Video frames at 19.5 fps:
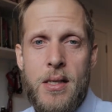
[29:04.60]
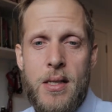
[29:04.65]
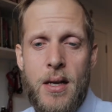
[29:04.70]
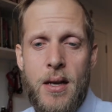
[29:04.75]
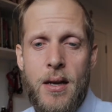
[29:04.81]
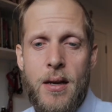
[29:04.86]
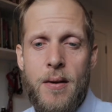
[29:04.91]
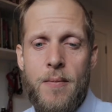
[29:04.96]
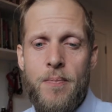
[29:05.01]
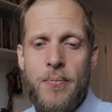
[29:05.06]

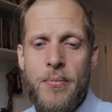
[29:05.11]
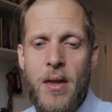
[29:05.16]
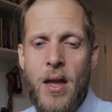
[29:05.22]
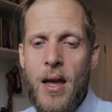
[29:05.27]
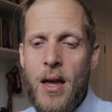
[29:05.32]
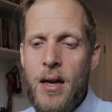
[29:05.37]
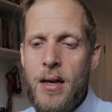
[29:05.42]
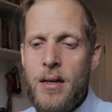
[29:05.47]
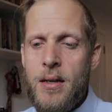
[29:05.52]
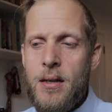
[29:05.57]
it,
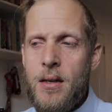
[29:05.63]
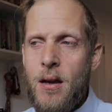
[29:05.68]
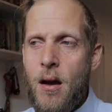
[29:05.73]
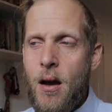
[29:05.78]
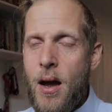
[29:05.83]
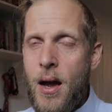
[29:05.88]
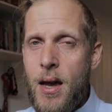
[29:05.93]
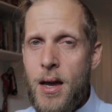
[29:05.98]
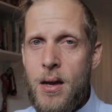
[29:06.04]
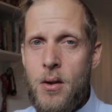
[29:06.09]
and
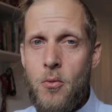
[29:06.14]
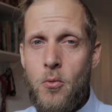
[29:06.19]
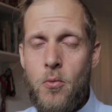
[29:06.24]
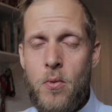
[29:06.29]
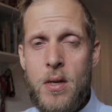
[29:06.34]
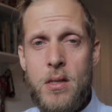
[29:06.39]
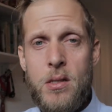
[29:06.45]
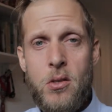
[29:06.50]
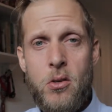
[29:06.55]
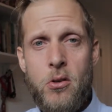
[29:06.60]
I
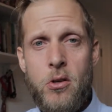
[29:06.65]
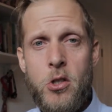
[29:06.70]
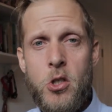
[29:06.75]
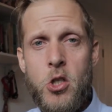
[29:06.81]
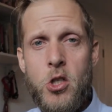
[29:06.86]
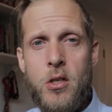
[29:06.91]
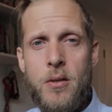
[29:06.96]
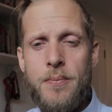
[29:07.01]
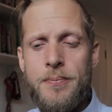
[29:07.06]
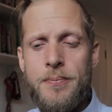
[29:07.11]
researched